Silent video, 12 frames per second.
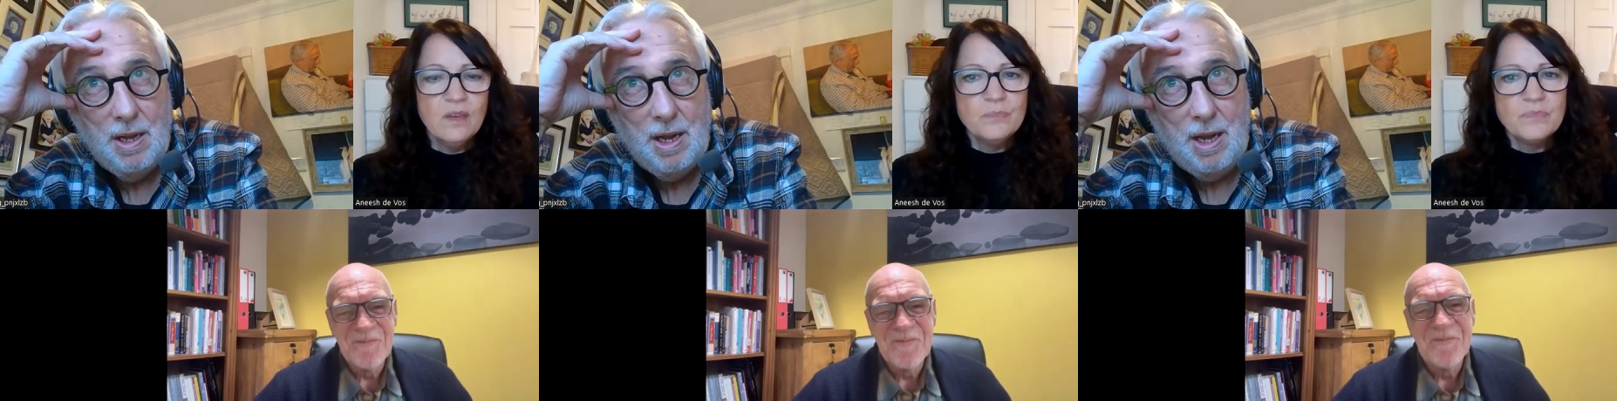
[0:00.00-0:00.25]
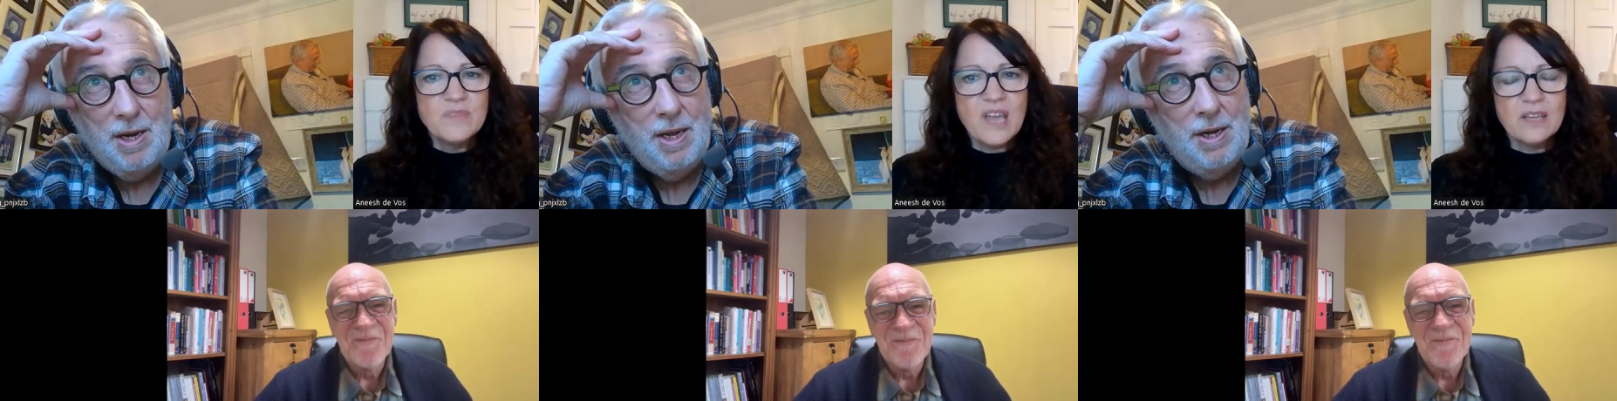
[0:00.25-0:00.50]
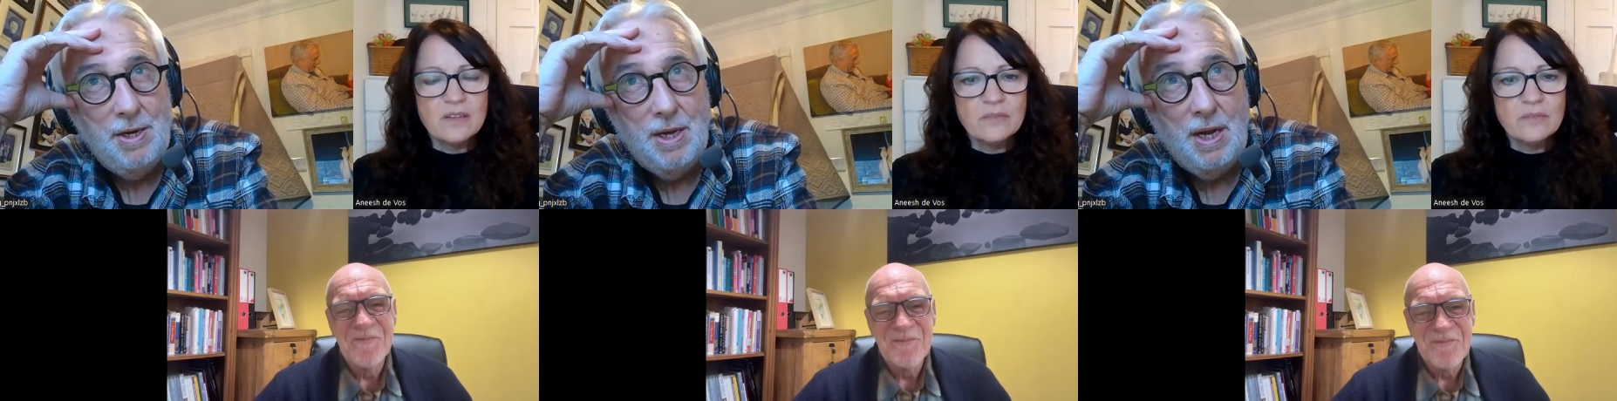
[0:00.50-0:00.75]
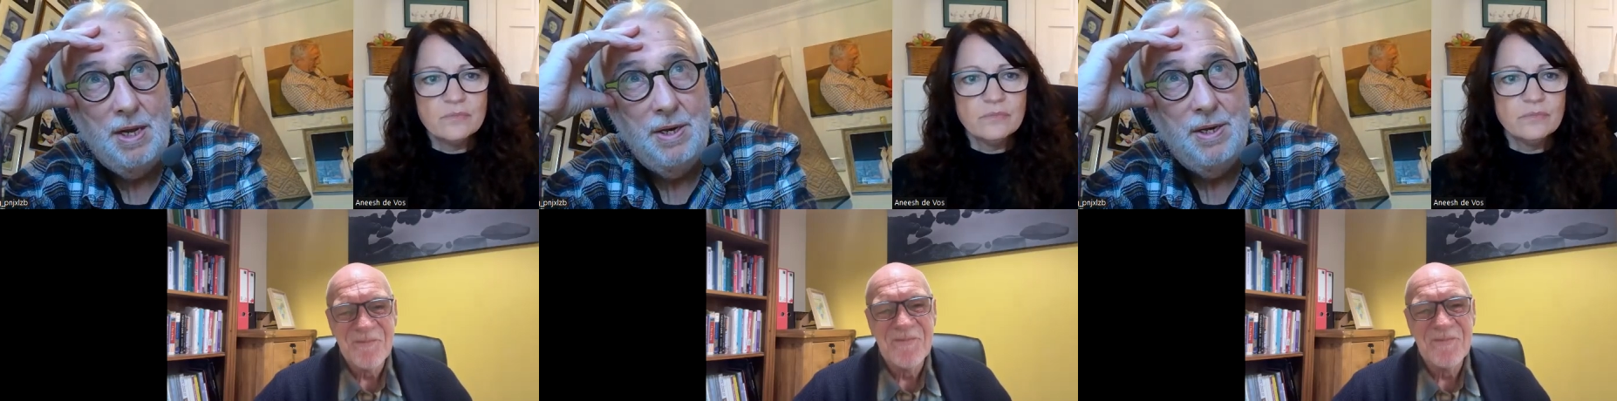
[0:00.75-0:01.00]
Speaker 1: And and
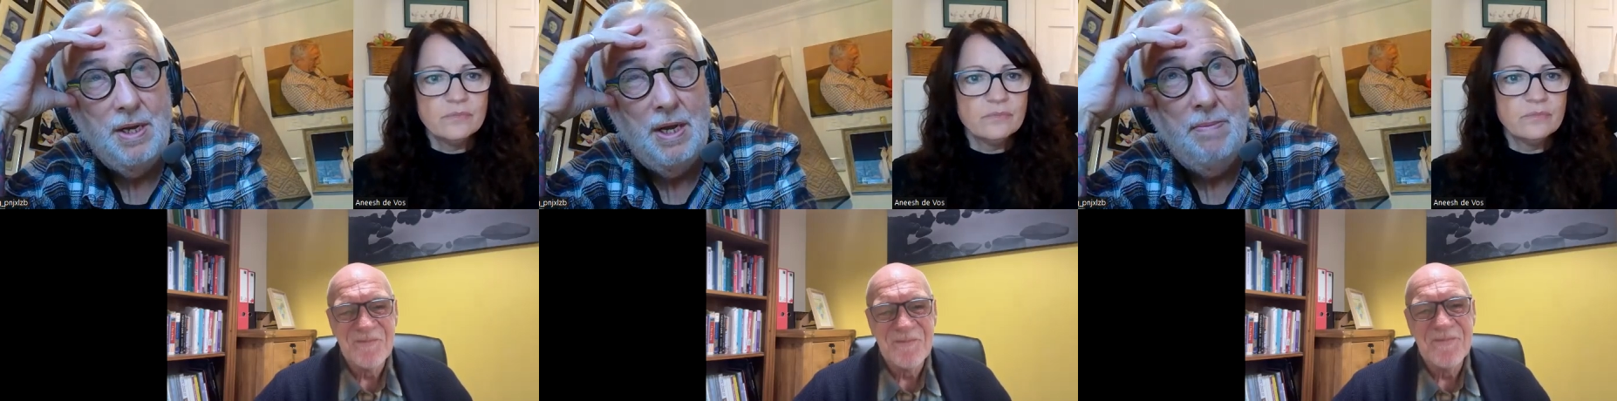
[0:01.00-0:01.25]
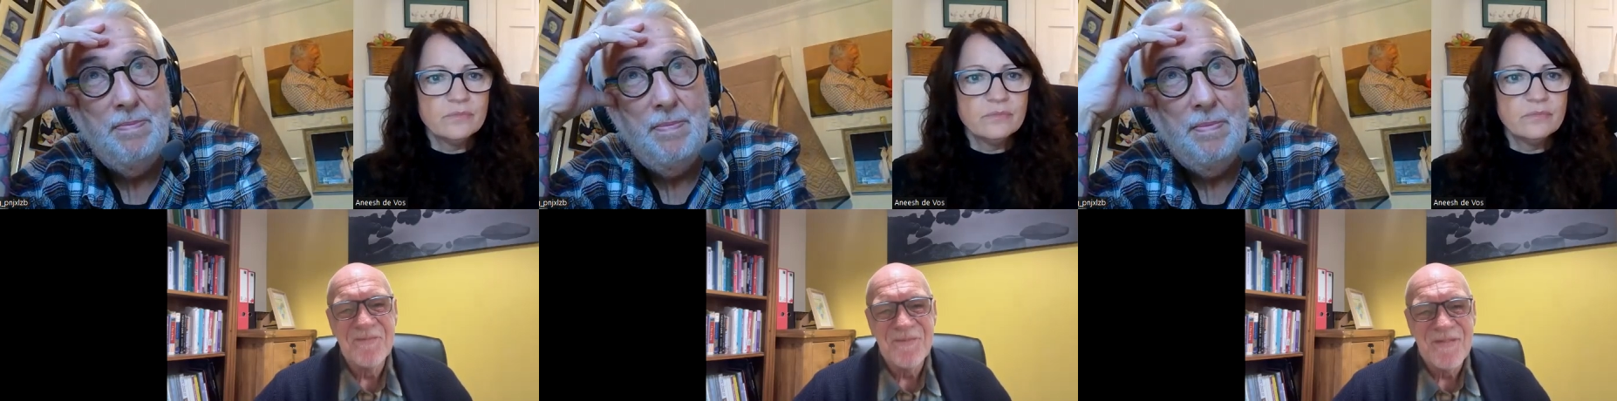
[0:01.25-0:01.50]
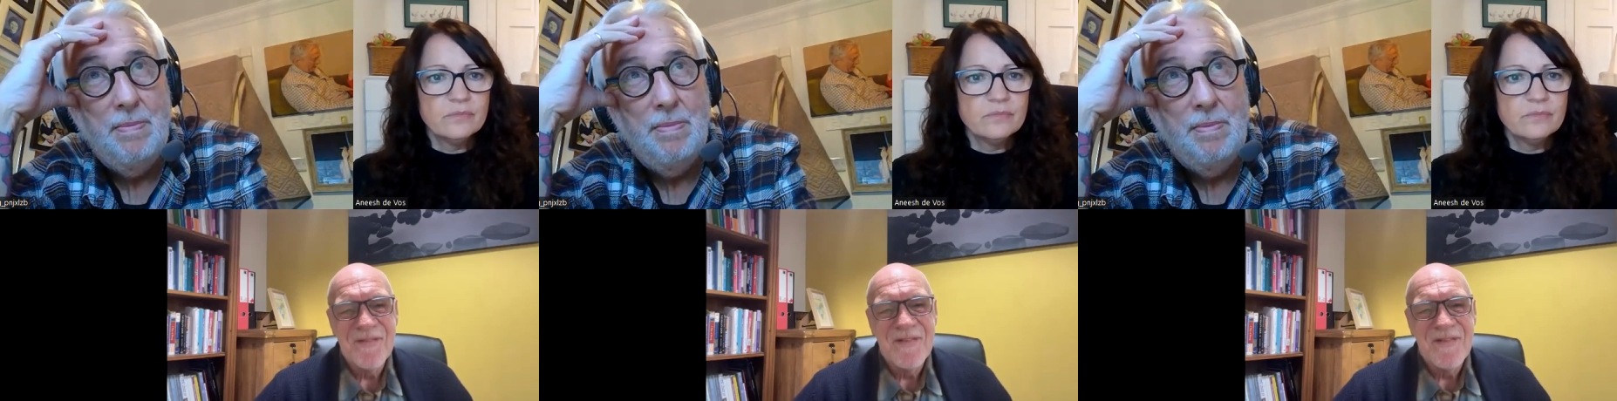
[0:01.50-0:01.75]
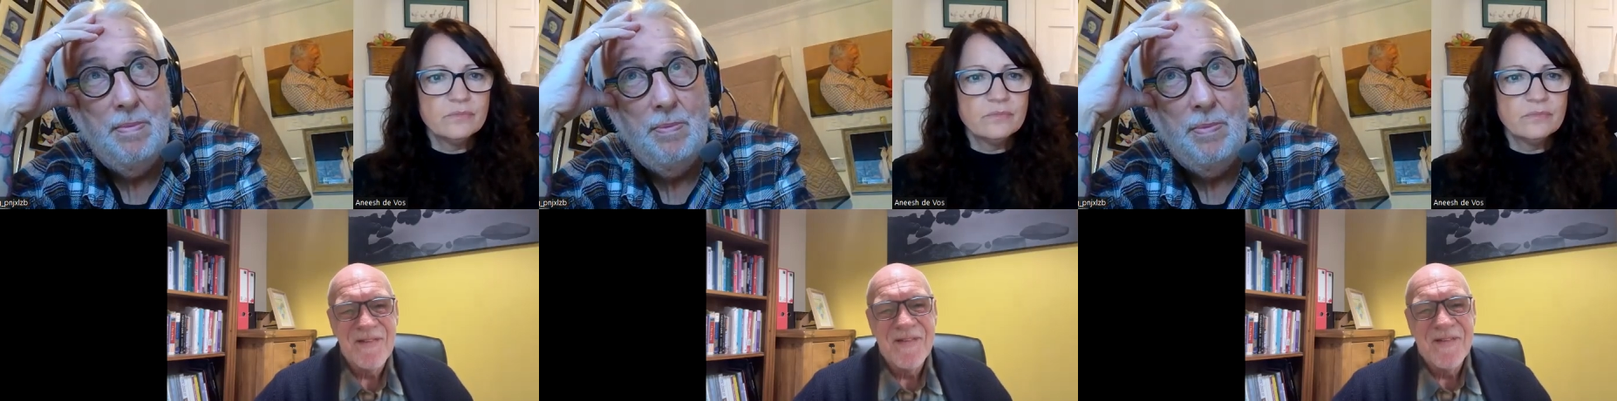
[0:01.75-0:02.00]
and um,
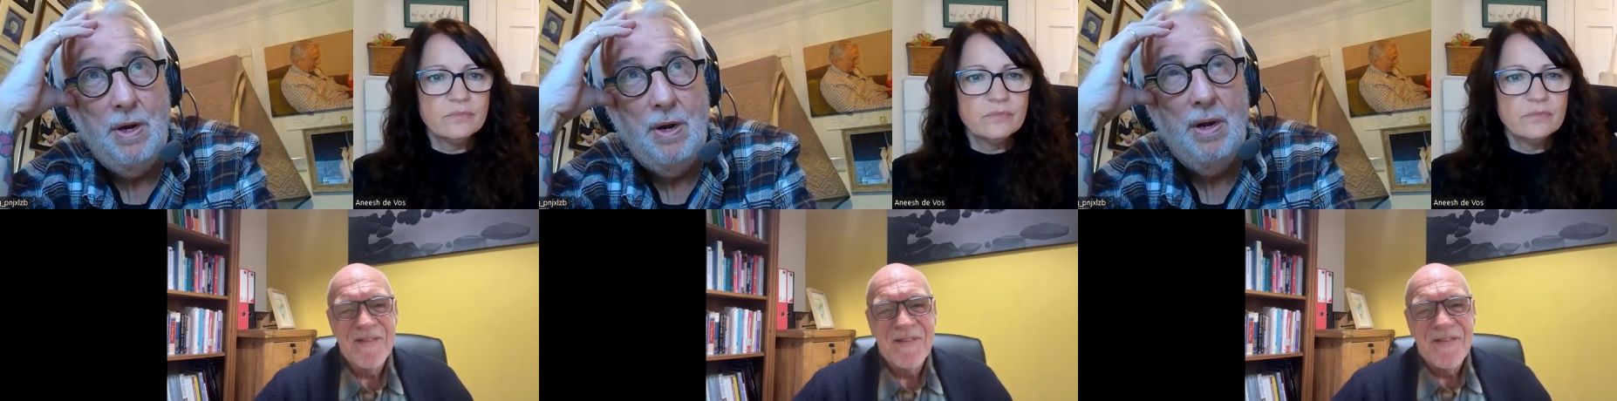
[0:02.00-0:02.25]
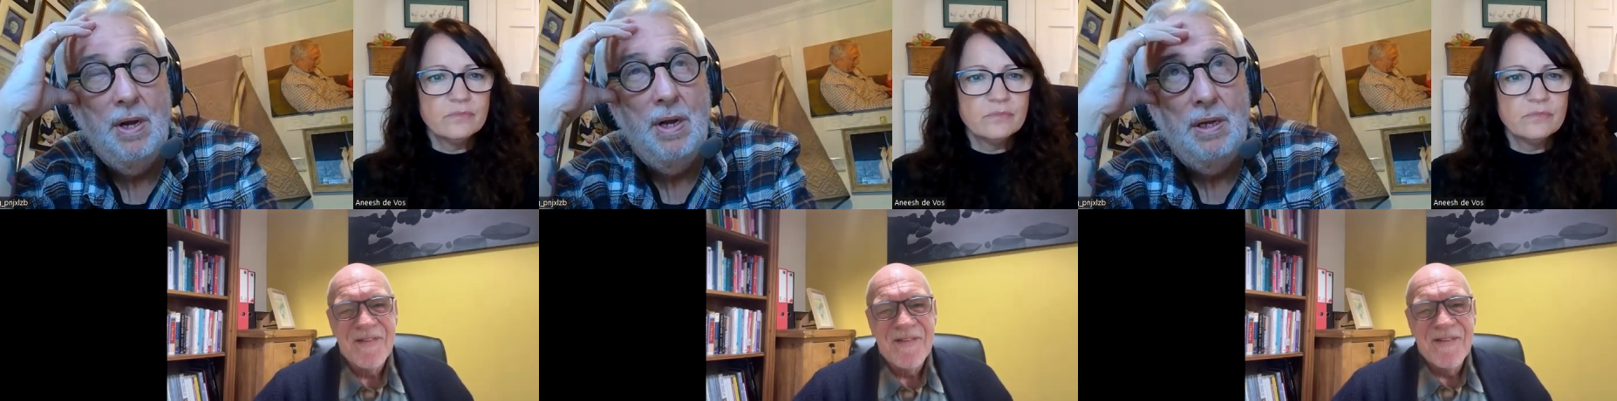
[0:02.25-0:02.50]
you know,